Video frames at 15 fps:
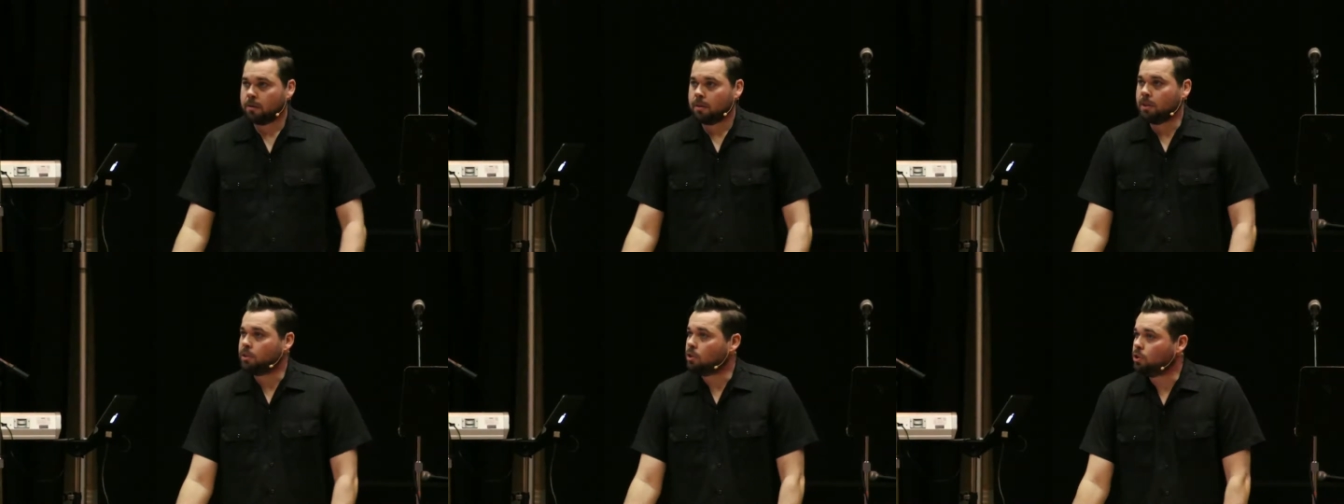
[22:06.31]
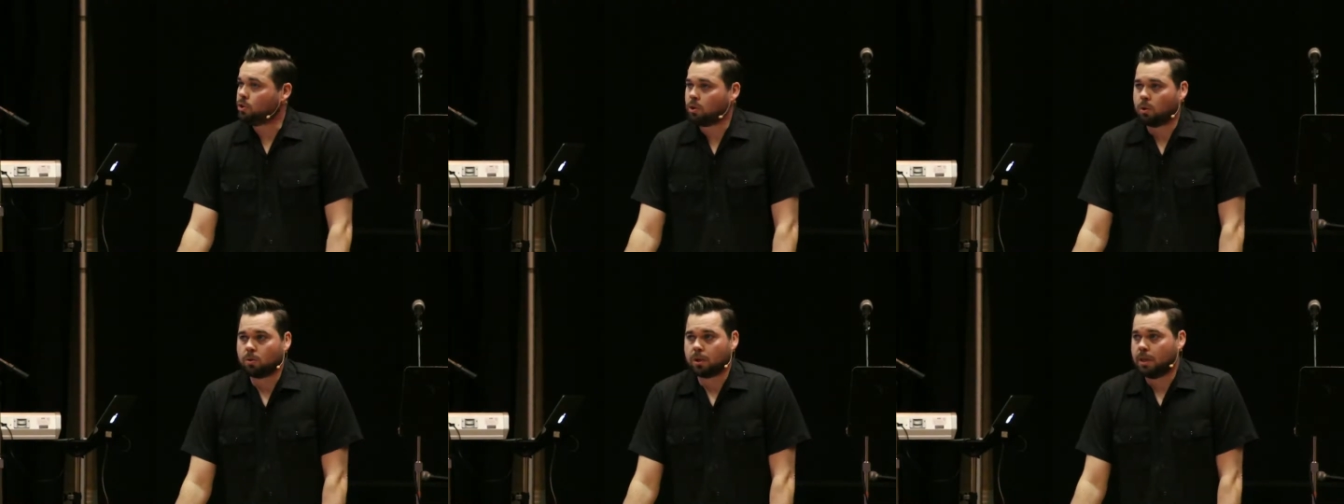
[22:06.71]
This is
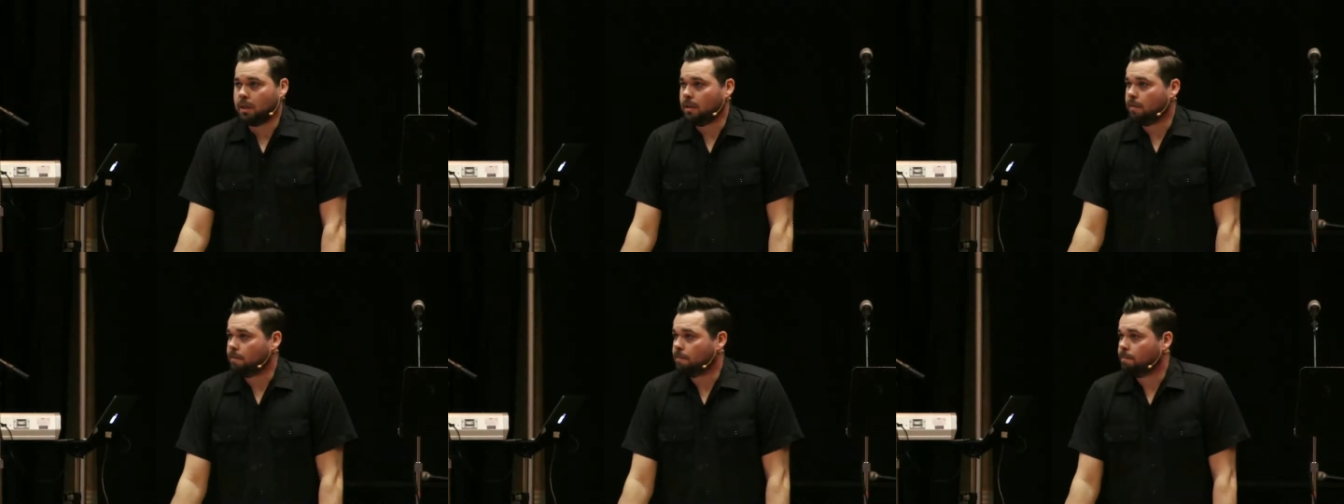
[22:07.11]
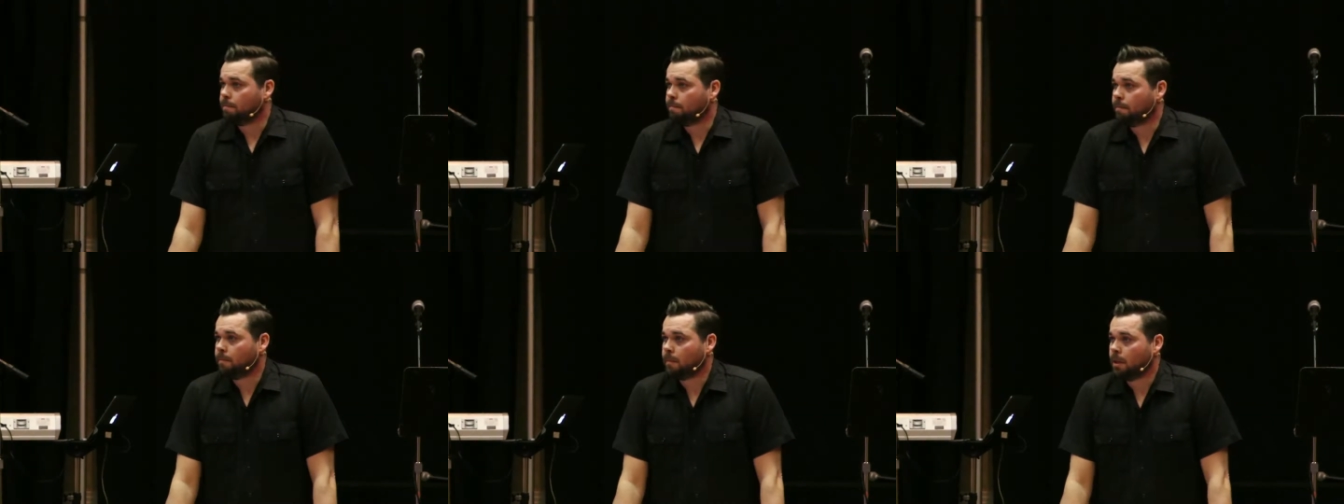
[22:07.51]
so key.
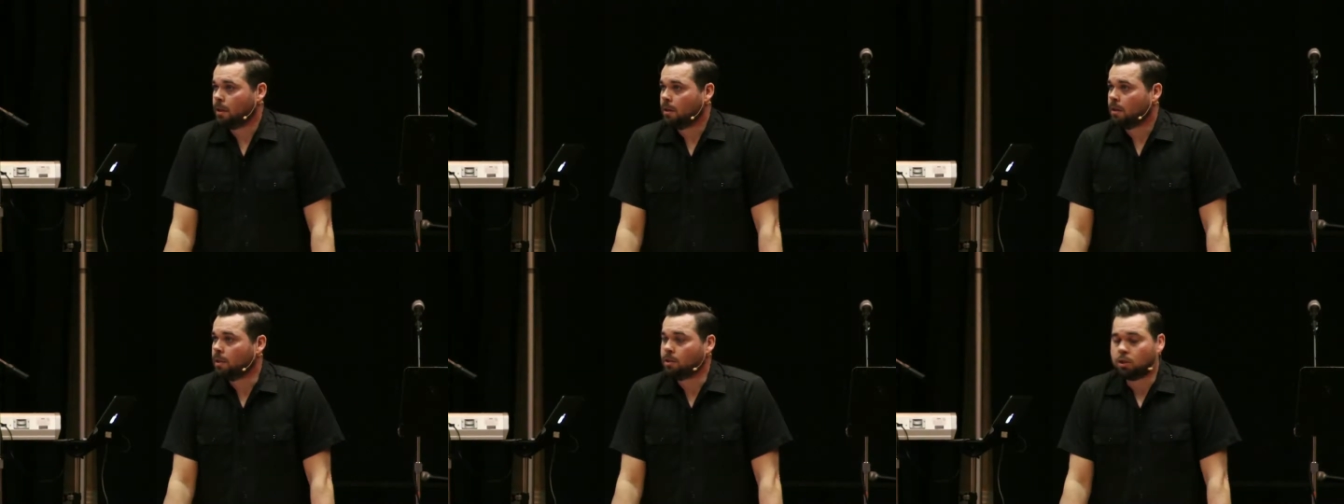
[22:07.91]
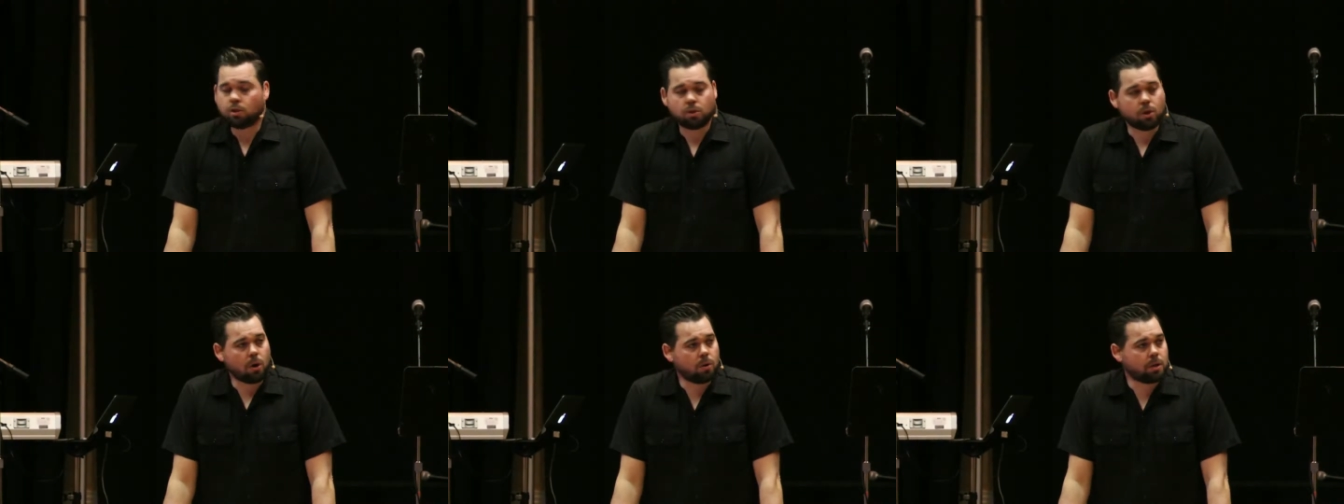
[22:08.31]
This is
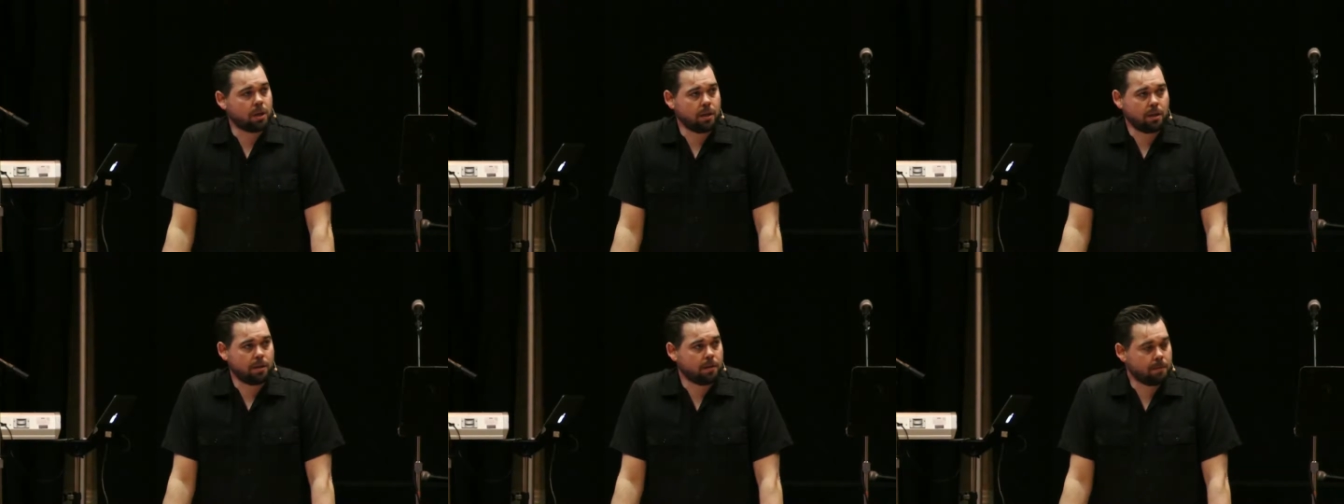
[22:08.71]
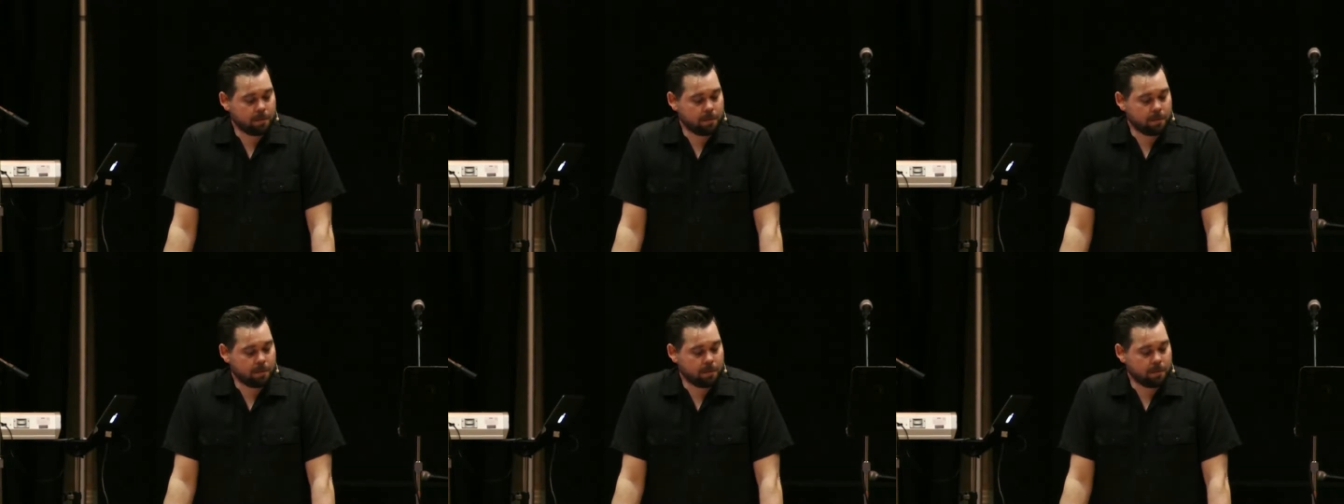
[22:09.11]
so key.